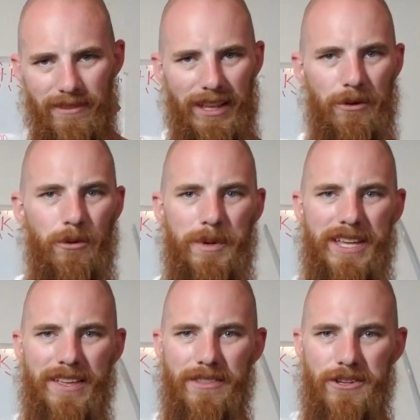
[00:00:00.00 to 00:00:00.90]
Link will
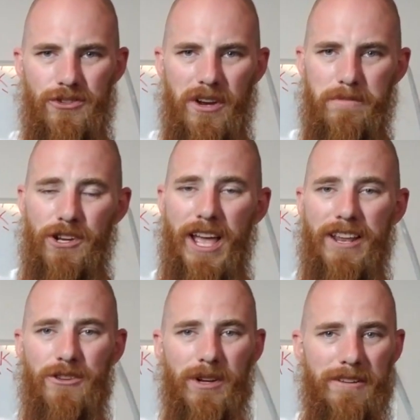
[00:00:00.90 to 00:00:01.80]
be in the description,
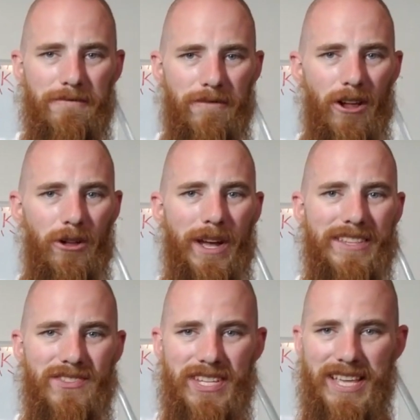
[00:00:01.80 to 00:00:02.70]
and you can follow
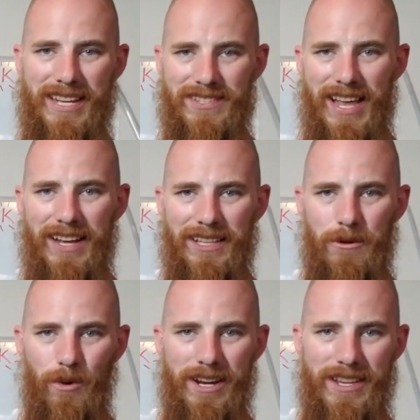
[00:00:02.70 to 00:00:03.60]
and see exactly
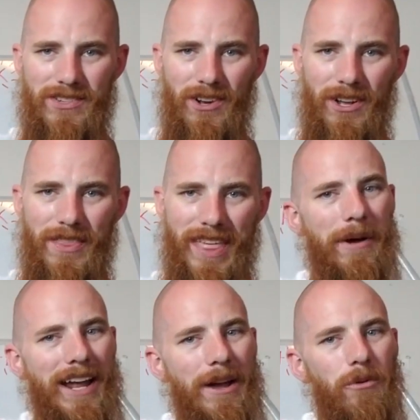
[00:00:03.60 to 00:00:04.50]
what is on
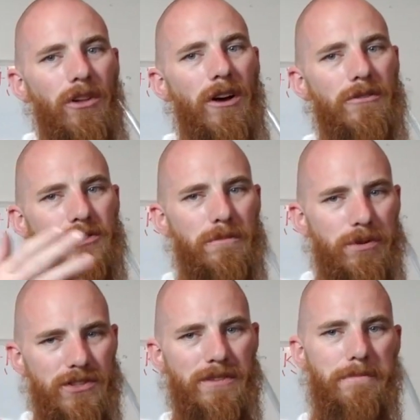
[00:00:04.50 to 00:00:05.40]
that. I will also
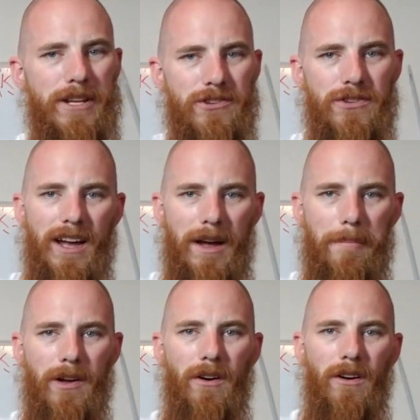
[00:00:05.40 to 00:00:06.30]
put some pictures
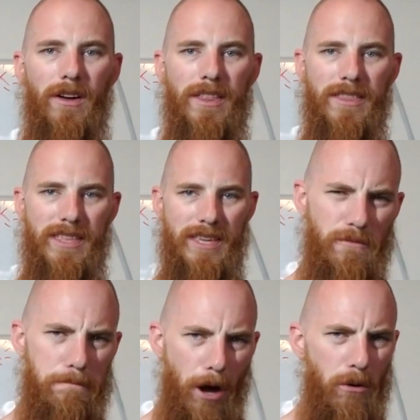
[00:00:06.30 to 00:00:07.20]
up on
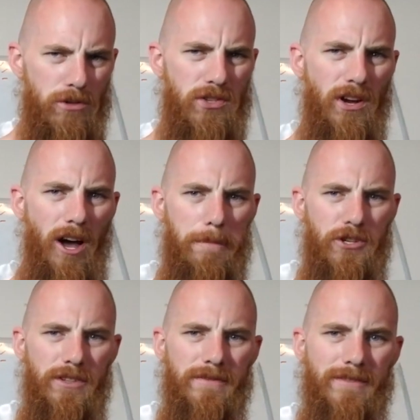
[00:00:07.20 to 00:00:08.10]
the post
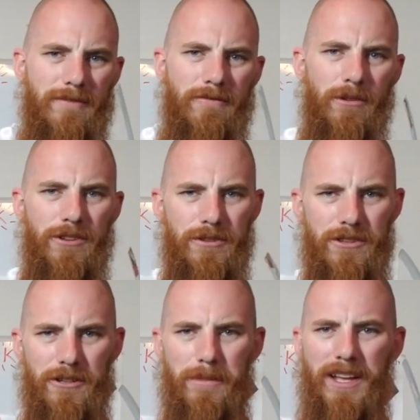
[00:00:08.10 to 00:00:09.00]
option for
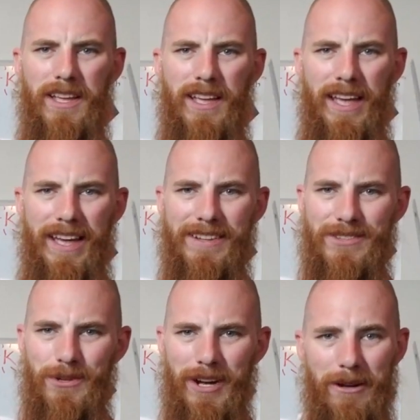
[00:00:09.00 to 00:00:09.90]
YouTube, and
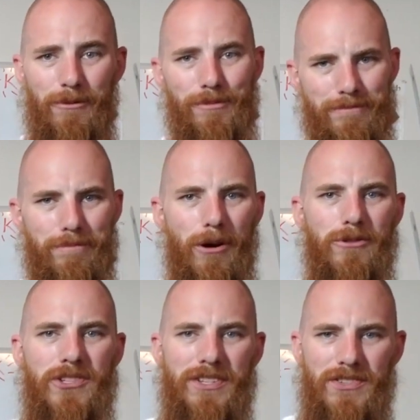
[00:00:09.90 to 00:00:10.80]
so I will be
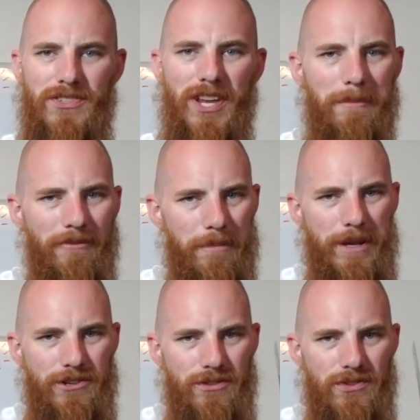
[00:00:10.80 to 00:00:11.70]
posting some of the
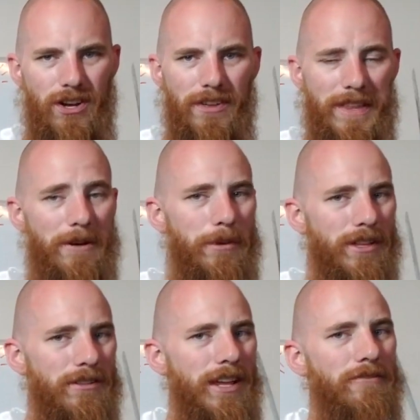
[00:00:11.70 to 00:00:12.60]
pictures on there, but
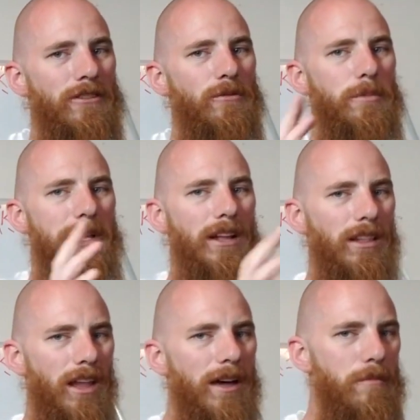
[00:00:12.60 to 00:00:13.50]
there definitely will be a lot